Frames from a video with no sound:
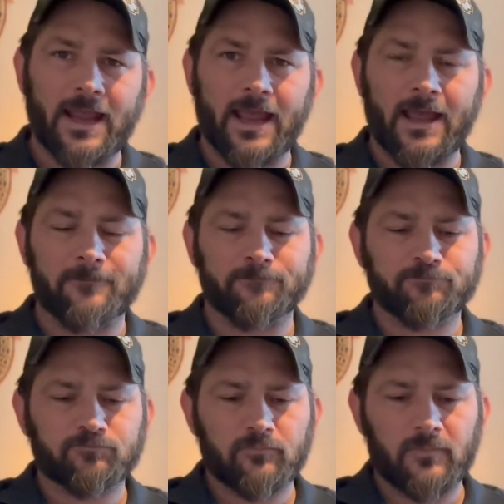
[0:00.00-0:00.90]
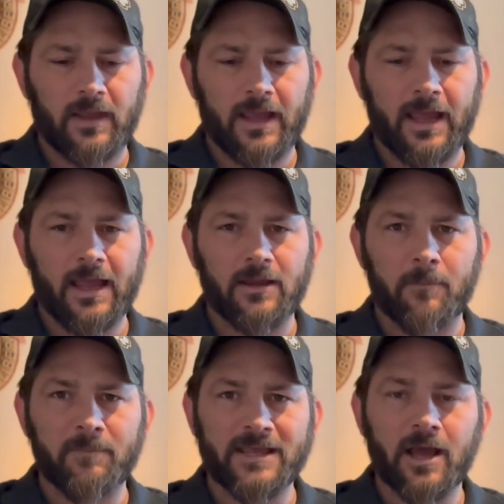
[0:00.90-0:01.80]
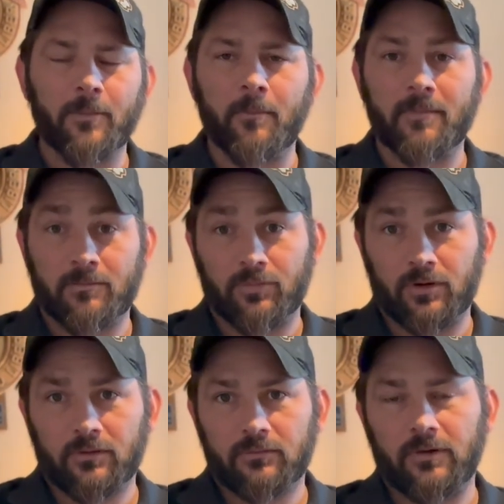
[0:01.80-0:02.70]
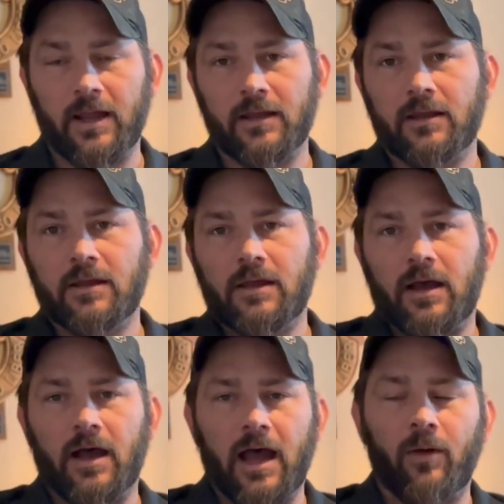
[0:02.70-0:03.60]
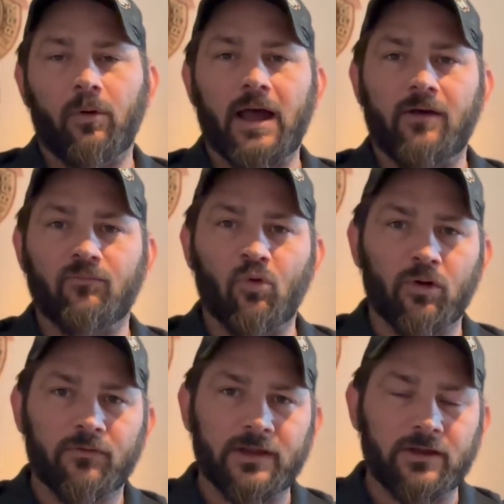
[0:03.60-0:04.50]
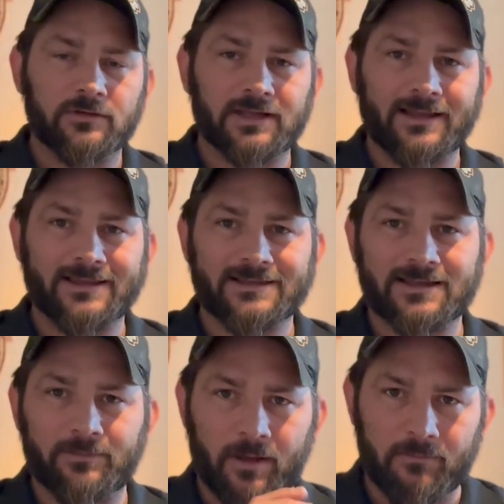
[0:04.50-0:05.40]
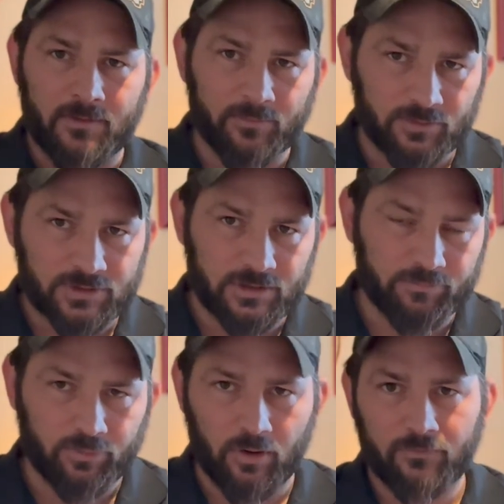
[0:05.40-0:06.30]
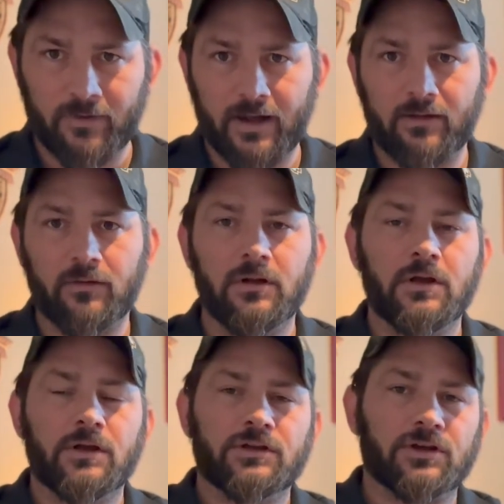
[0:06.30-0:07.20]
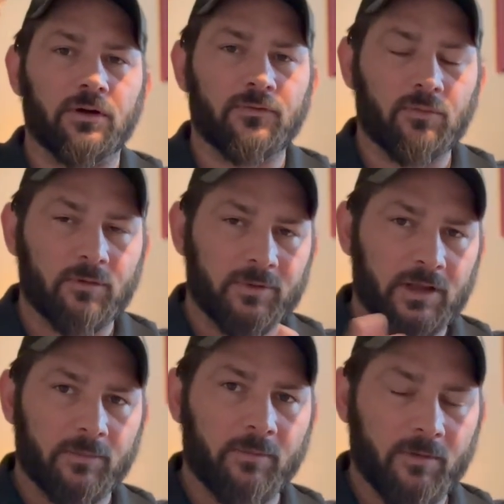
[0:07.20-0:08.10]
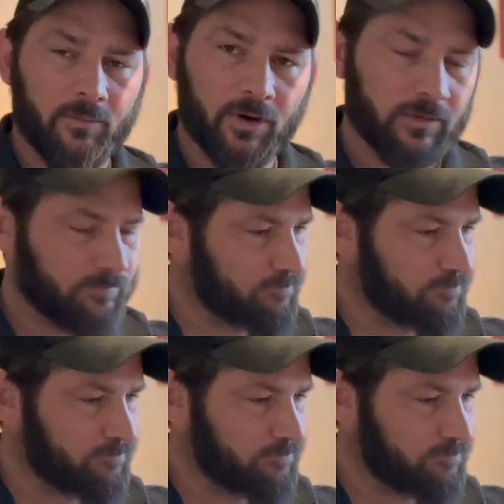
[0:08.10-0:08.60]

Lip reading: and become a member, right? I will have more videos like this in my membership profile. So if you want to become a member,